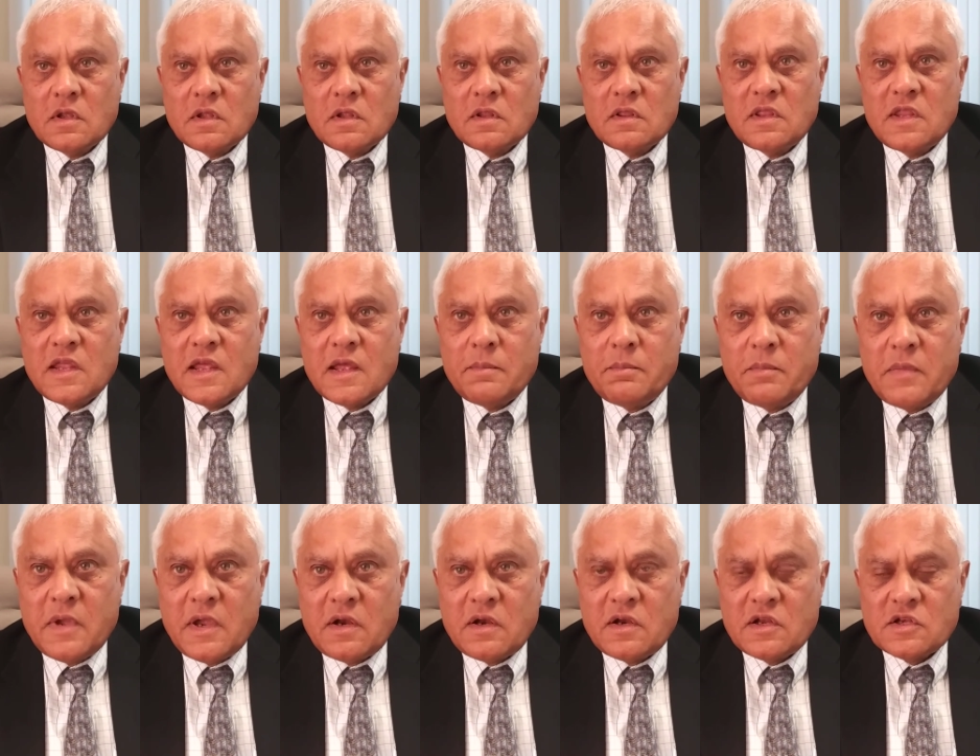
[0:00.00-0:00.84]
they are
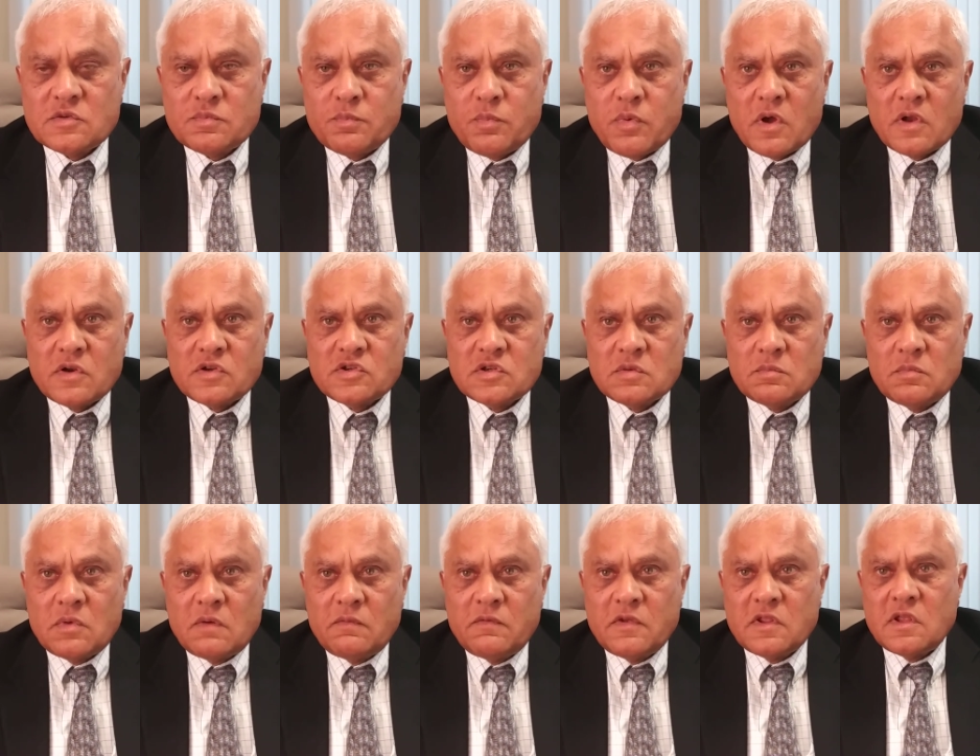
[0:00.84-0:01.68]
made
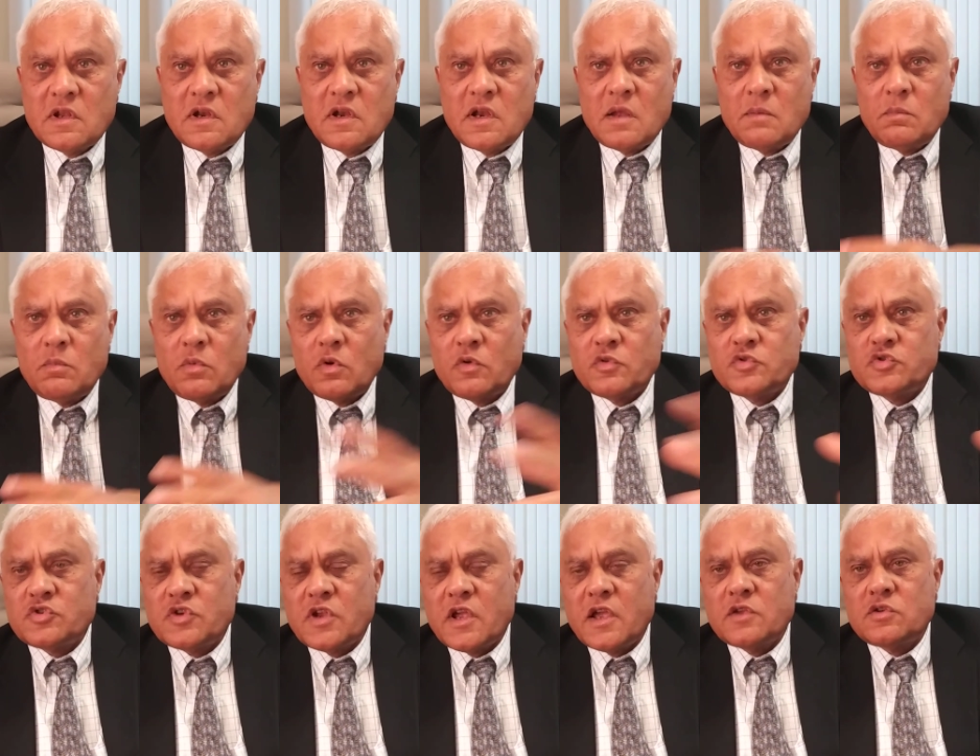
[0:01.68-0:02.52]
responsible with a number of
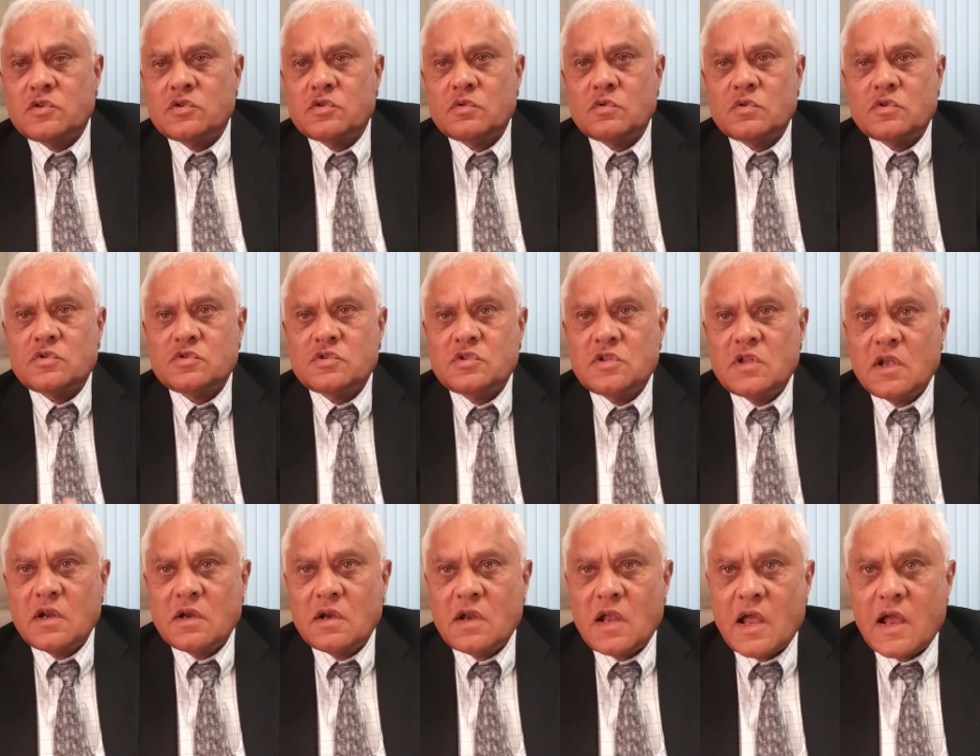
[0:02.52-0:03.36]
statutes
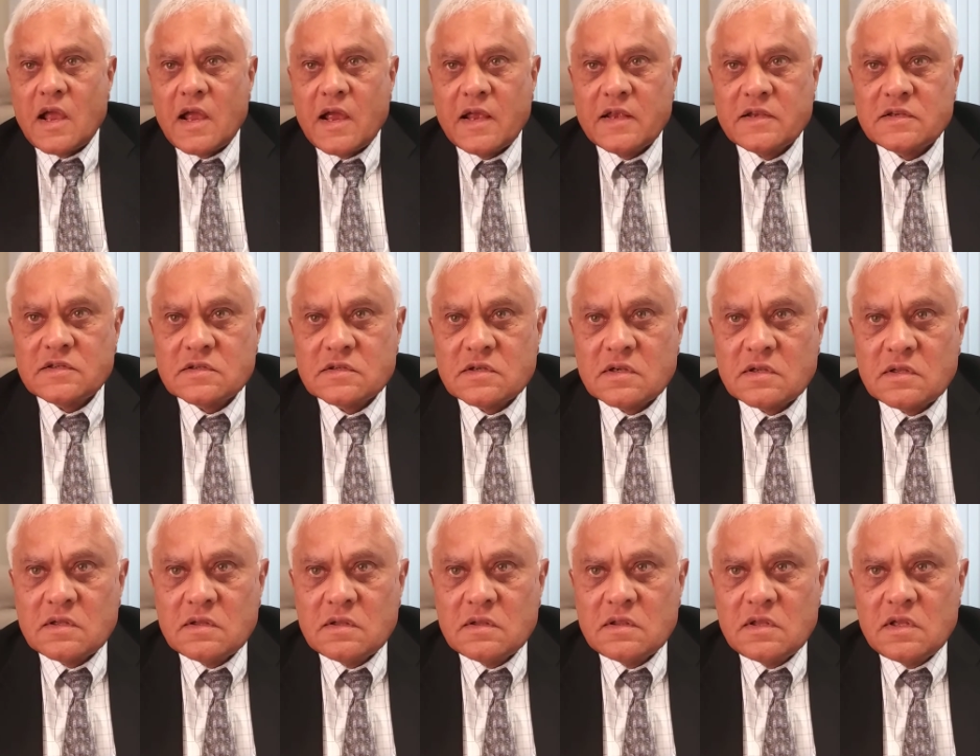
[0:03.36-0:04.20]
that ask
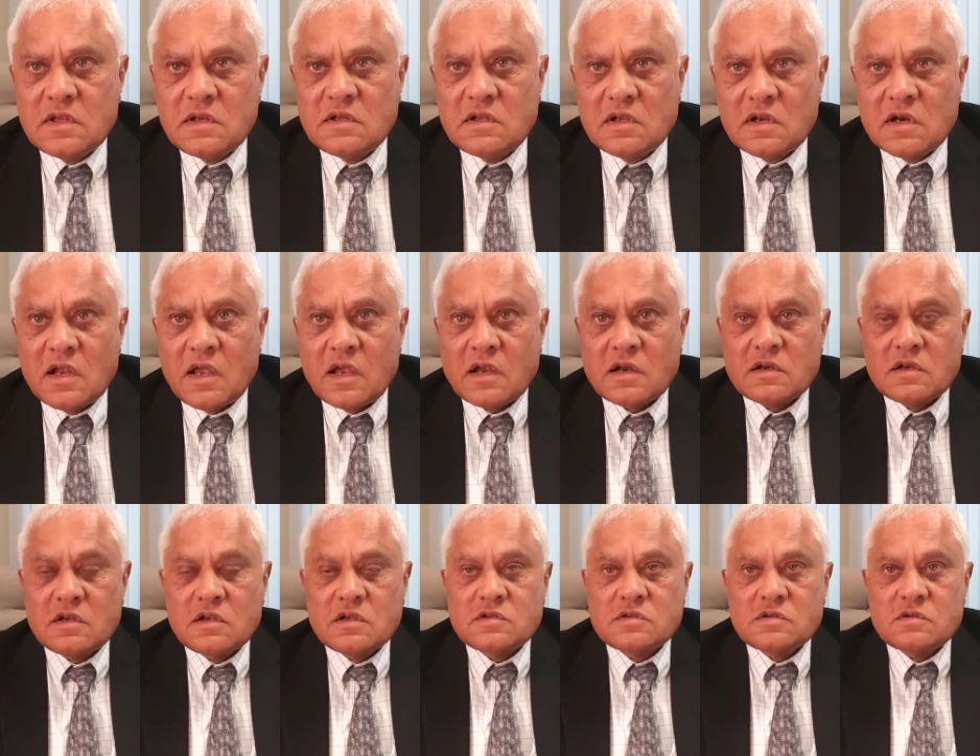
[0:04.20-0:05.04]
the
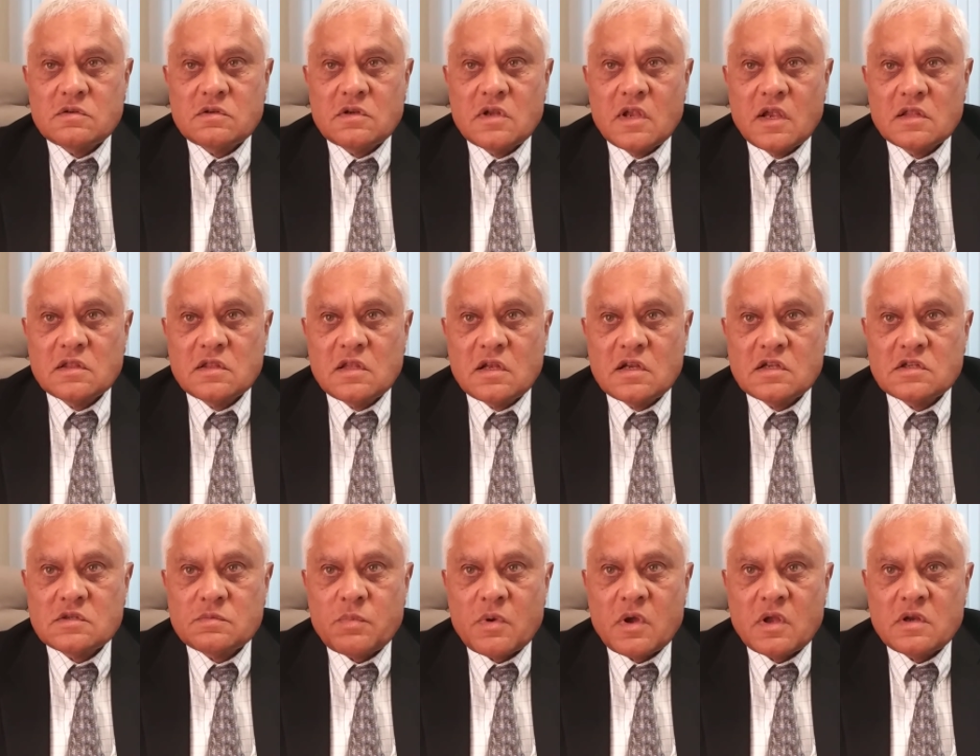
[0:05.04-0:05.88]
directors to take the
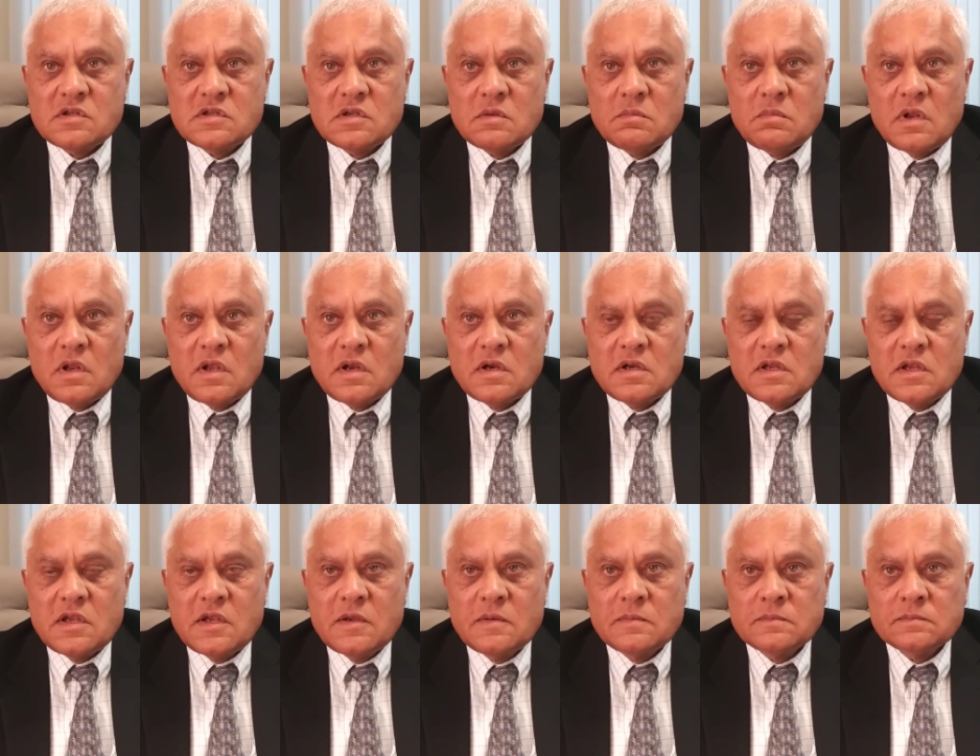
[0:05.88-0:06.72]

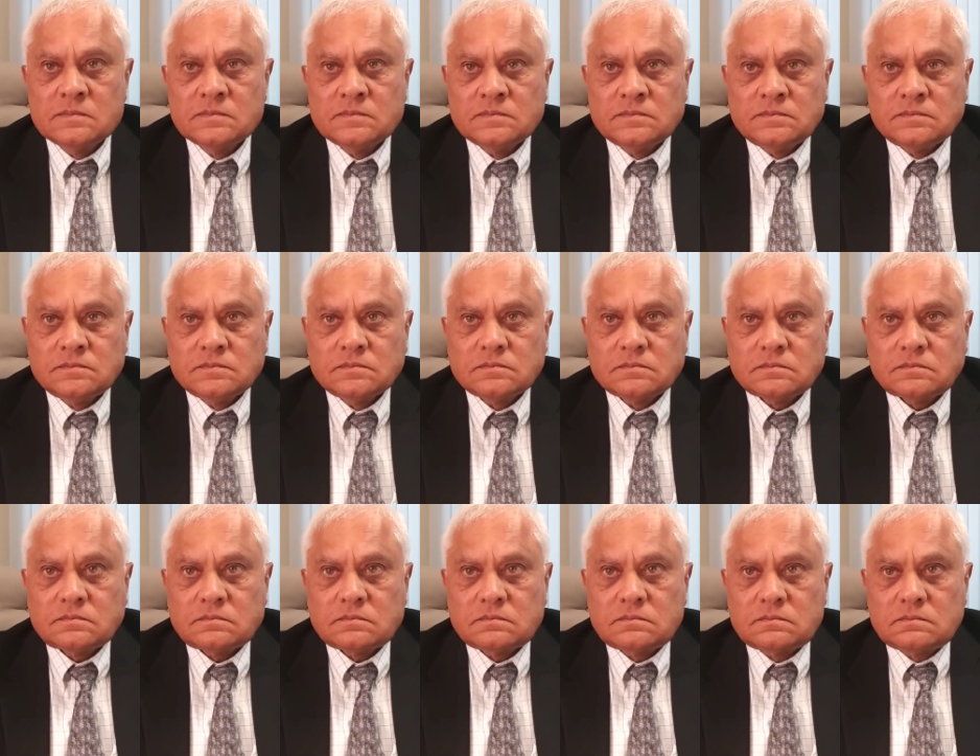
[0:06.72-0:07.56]
responsibility
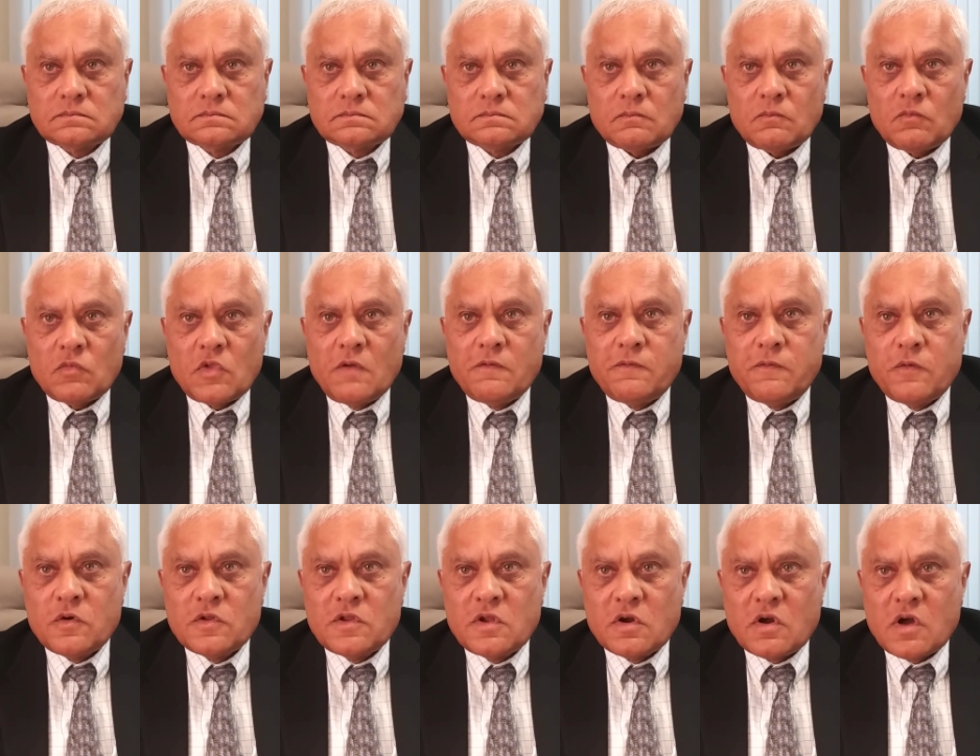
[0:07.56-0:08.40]

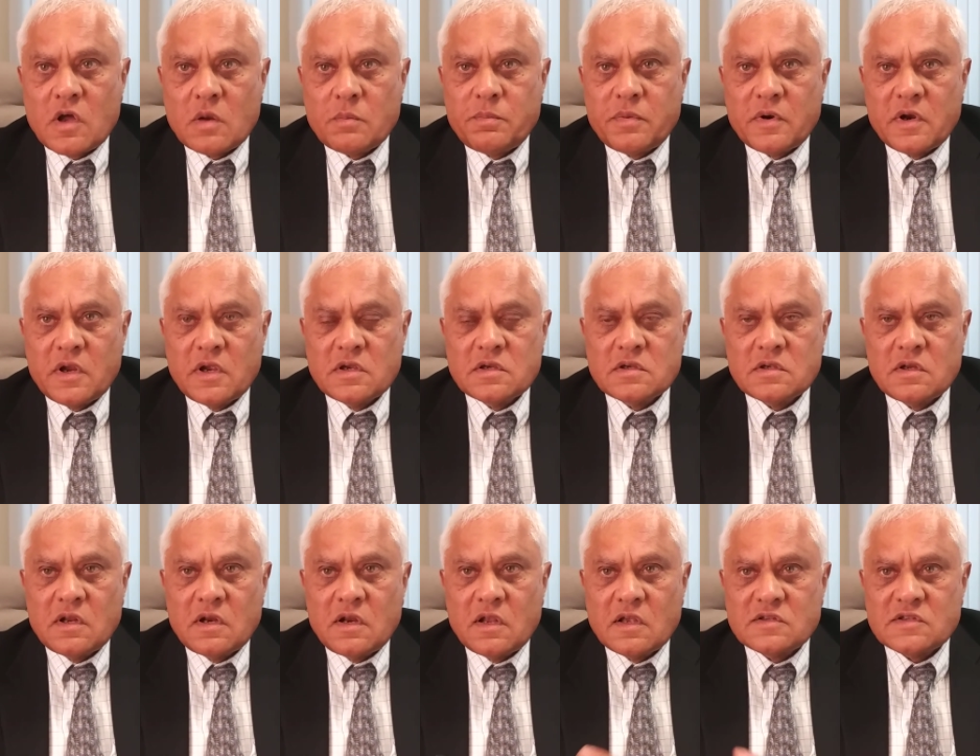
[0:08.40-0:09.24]
for the
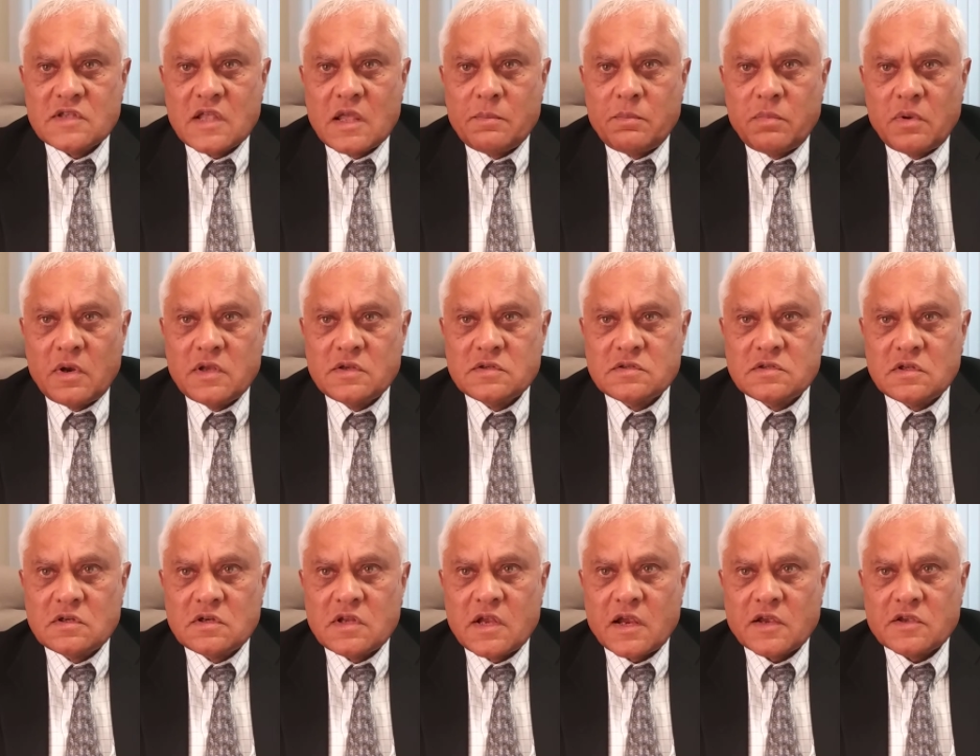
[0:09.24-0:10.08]
corporation. An example is
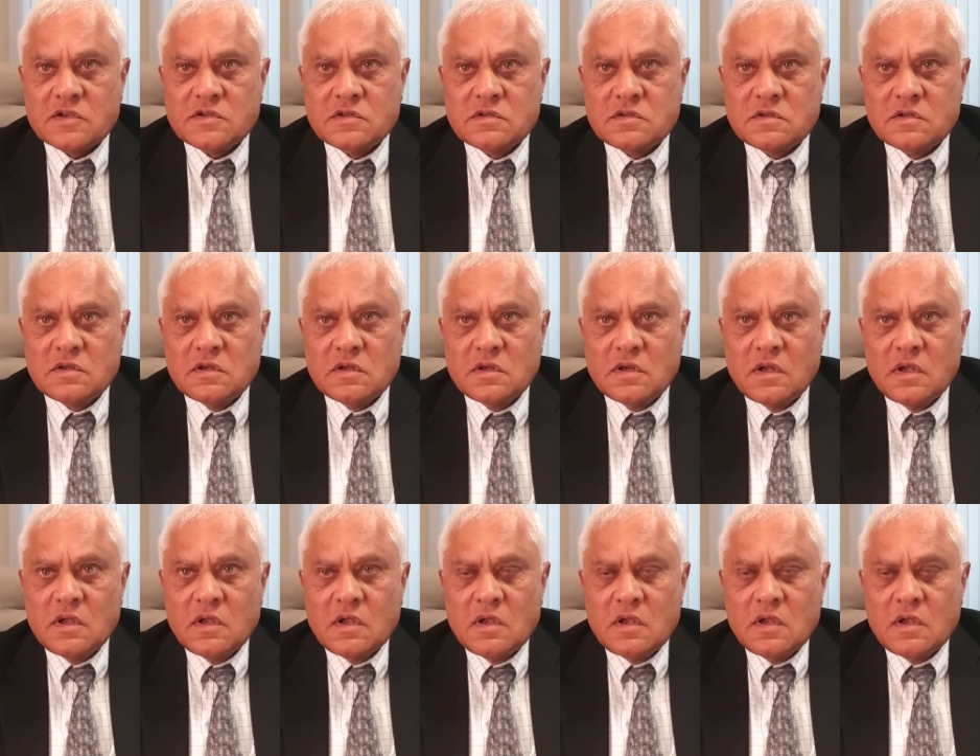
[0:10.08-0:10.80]
the tax uh,